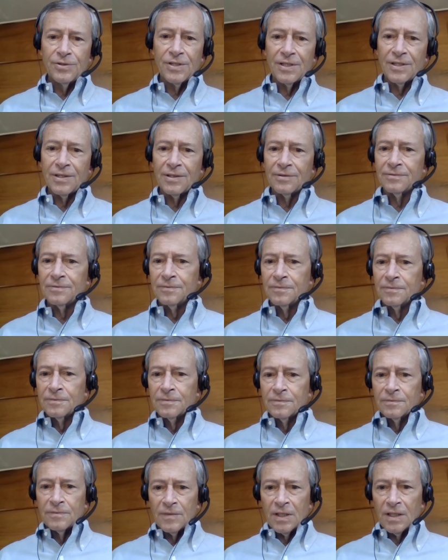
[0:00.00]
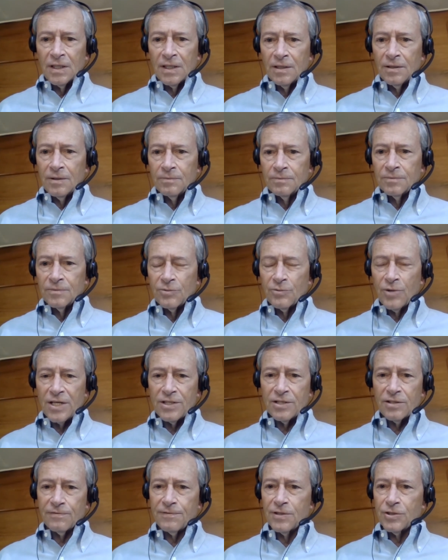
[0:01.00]
using
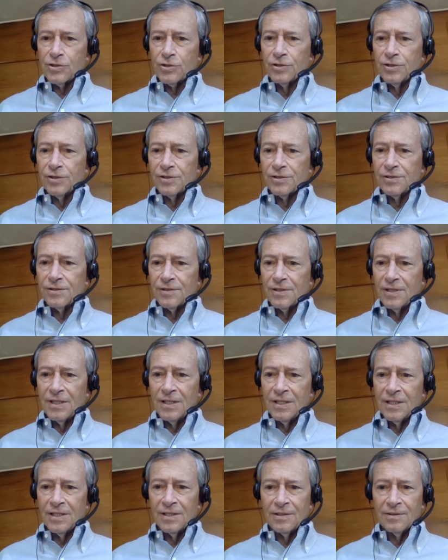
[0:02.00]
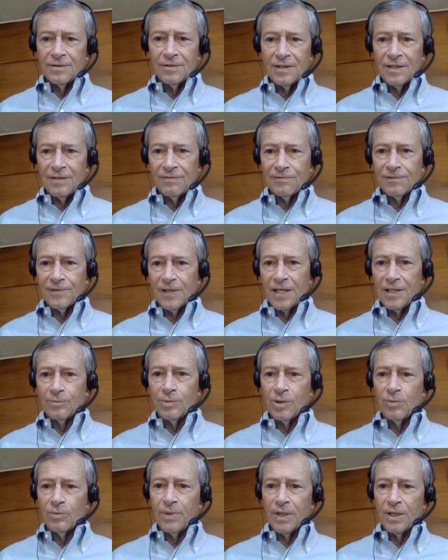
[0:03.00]
race officials in
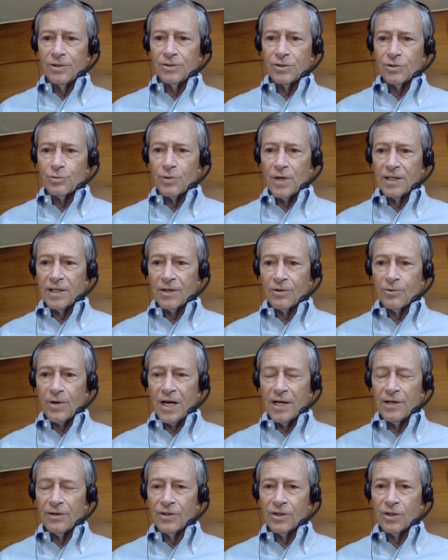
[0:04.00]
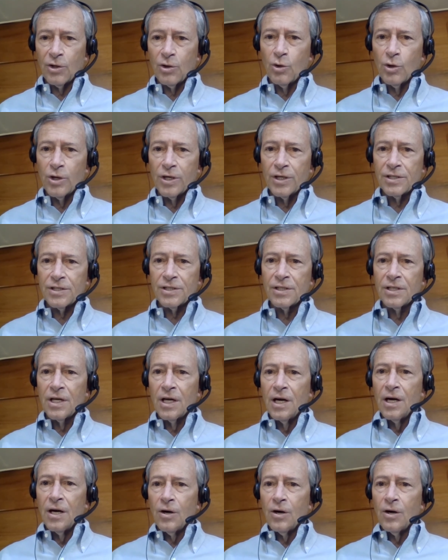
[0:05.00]
inflatable boats running around the course,